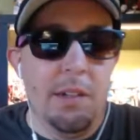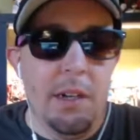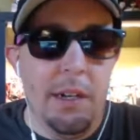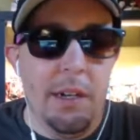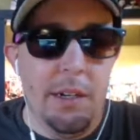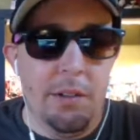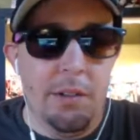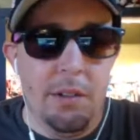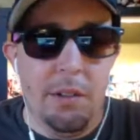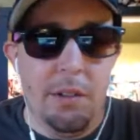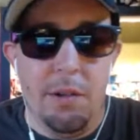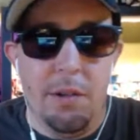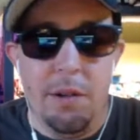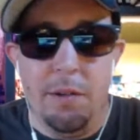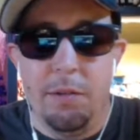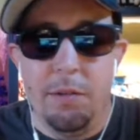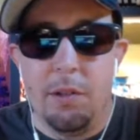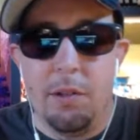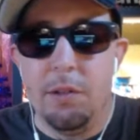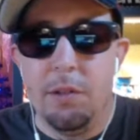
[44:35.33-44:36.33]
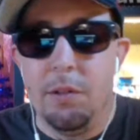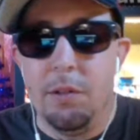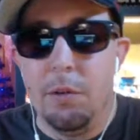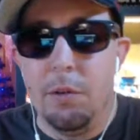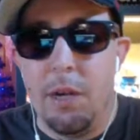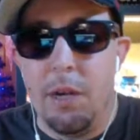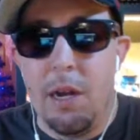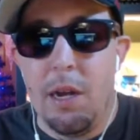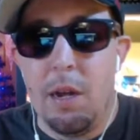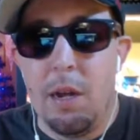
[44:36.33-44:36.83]
actually too difficult to
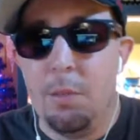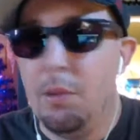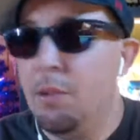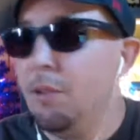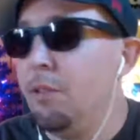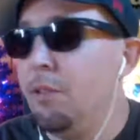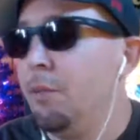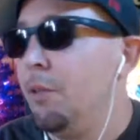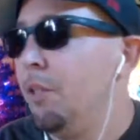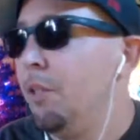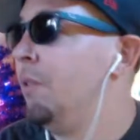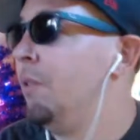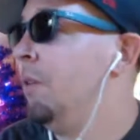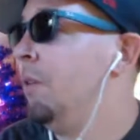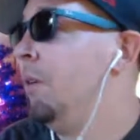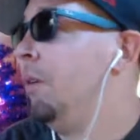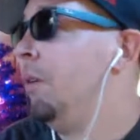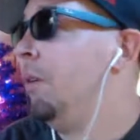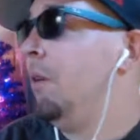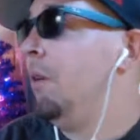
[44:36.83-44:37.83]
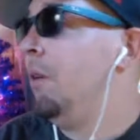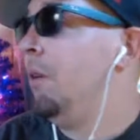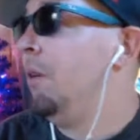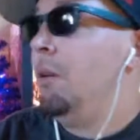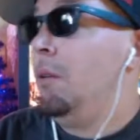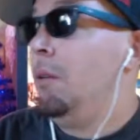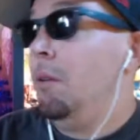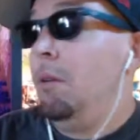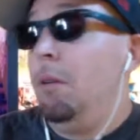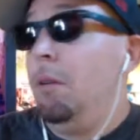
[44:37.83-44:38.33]
accomplish. I mean,
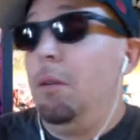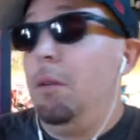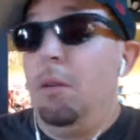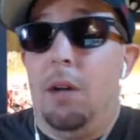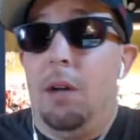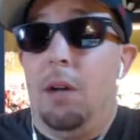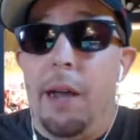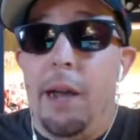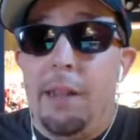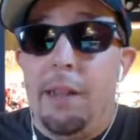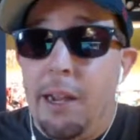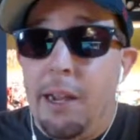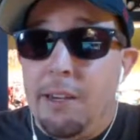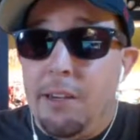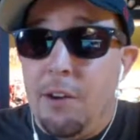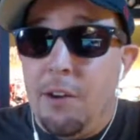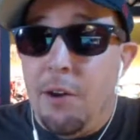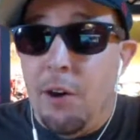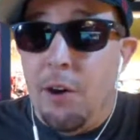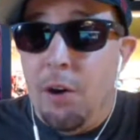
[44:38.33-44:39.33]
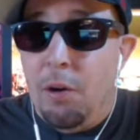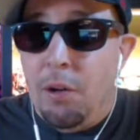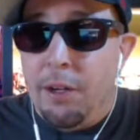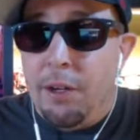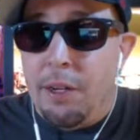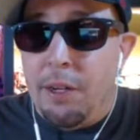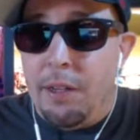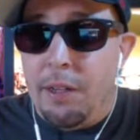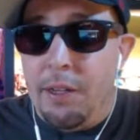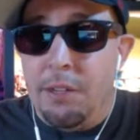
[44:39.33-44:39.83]
I'd like to know, like,
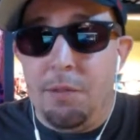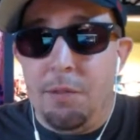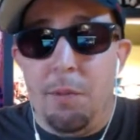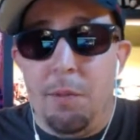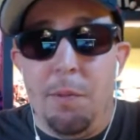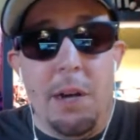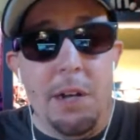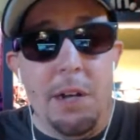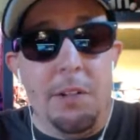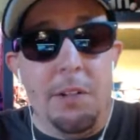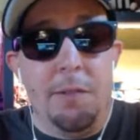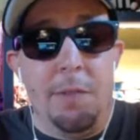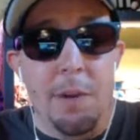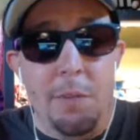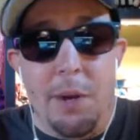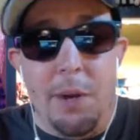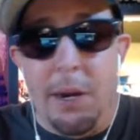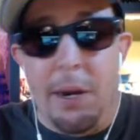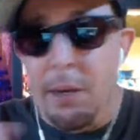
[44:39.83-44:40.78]
this would be nice feedback.